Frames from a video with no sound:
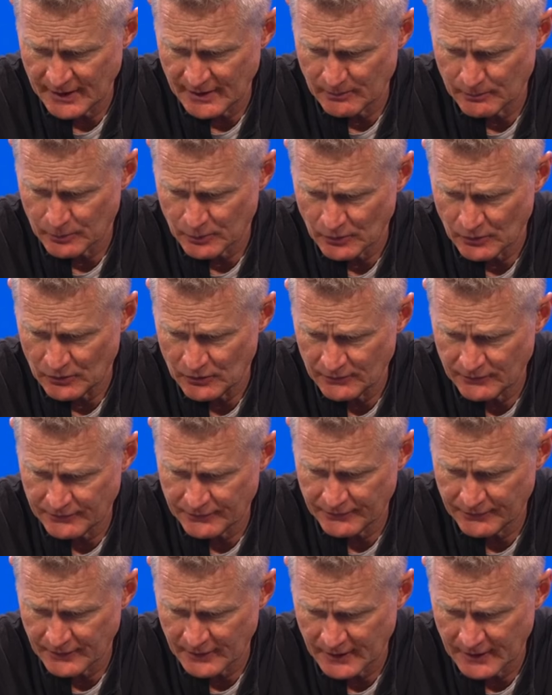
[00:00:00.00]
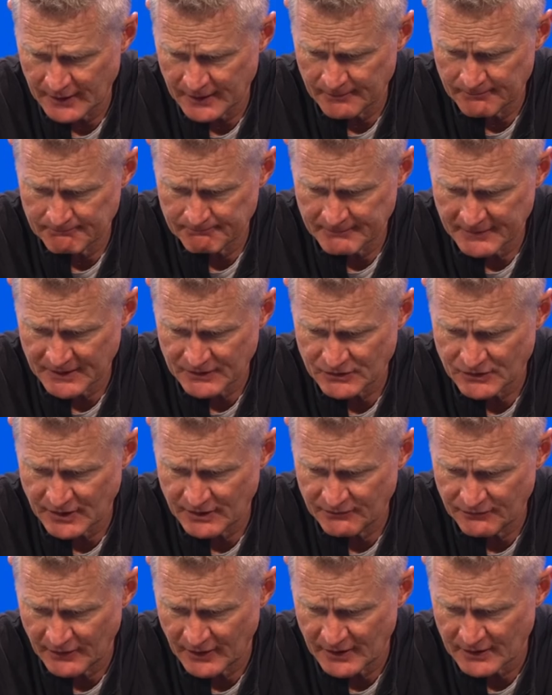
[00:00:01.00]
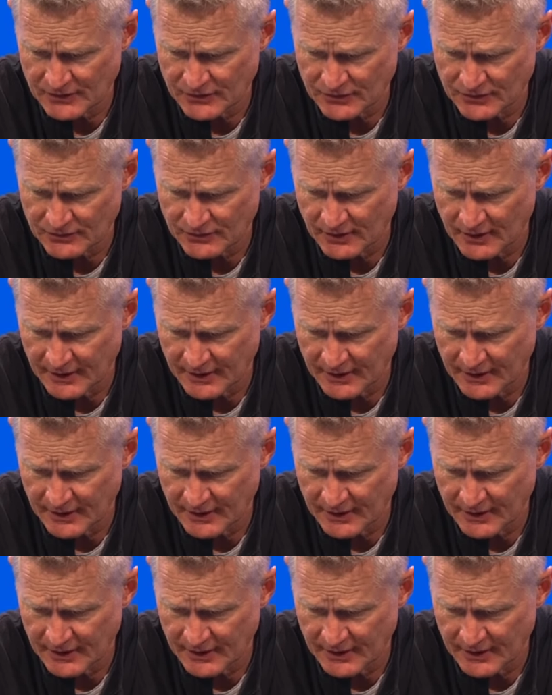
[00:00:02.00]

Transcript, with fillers: improve uh, his defense.